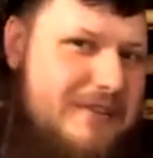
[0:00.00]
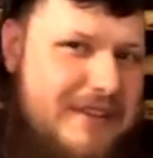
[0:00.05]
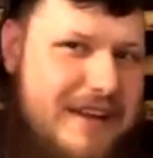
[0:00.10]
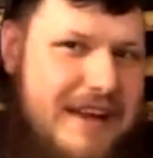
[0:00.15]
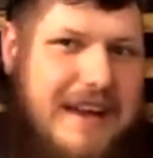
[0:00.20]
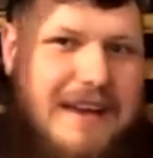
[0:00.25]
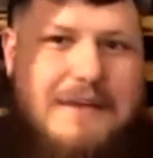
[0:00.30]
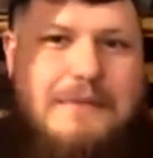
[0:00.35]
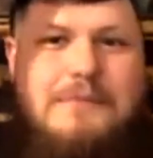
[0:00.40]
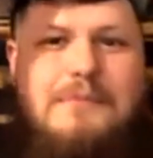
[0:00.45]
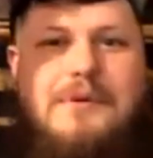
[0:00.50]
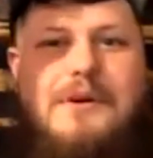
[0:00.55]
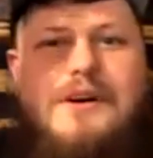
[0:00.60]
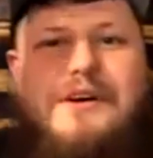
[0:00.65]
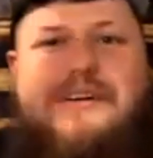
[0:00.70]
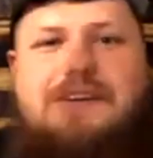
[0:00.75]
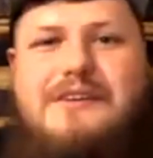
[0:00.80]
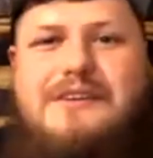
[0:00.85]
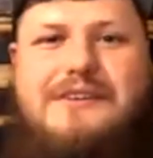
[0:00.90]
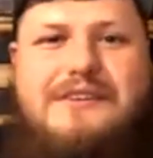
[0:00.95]
that, but
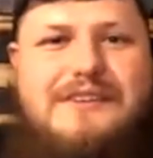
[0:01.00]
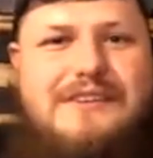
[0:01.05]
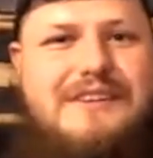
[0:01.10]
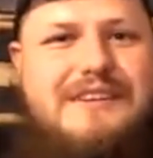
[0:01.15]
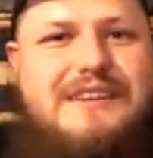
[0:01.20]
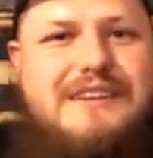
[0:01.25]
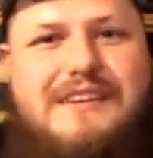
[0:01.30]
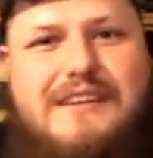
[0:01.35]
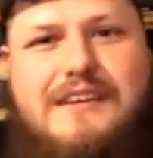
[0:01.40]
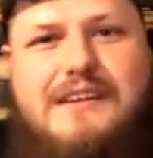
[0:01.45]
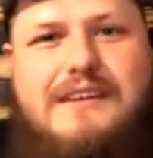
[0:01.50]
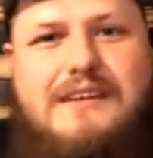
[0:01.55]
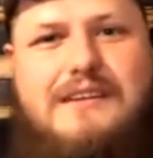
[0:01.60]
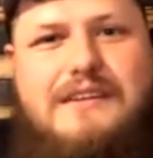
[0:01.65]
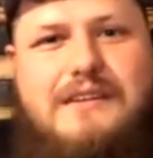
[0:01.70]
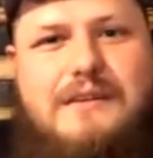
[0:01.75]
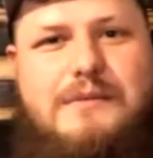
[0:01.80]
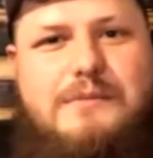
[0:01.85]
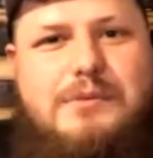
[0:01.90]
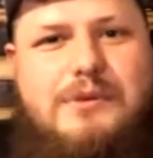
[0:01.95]

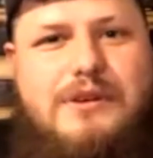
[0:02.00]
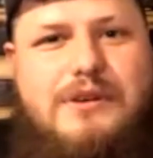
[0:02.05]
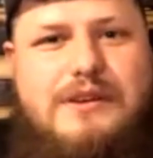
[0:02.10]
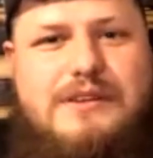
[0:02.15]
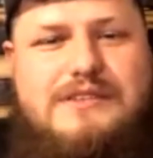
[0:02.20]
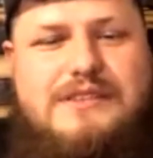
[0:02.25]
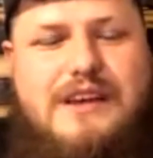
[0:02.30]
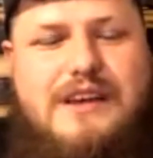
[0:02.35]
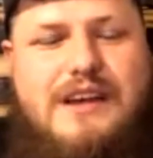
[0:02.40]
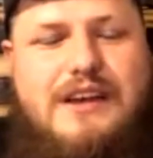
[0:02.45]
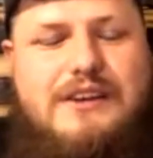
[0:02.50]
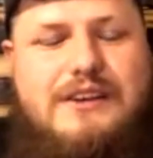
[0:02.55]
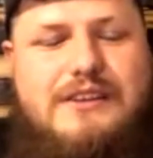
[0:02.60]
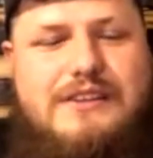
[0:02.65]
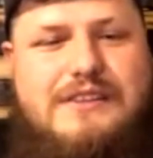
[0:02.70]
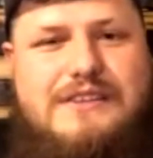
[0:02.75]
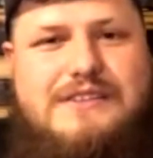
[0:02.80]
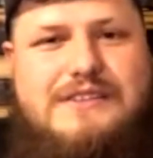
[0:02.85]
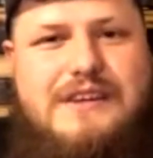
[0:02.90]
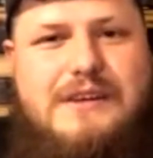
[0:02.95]
I'm pretty excited
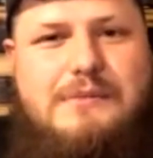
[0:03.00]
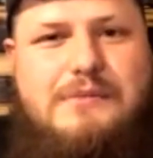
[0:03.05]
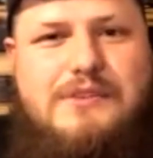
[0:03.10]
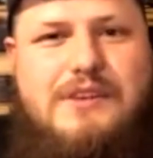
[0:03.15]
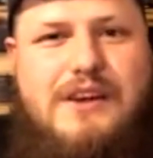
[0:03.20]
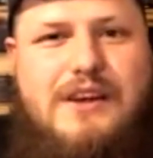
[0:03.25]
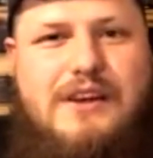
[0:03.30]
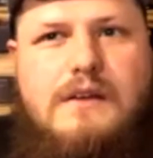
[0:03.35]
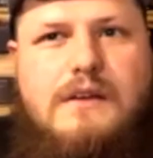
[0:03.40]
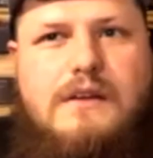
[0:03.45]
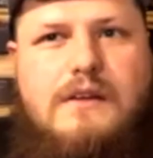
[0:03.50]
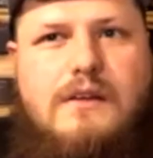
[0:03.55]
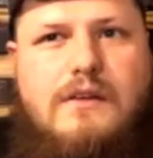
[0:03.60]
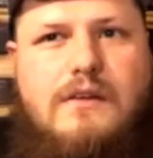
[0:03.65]
at the same time.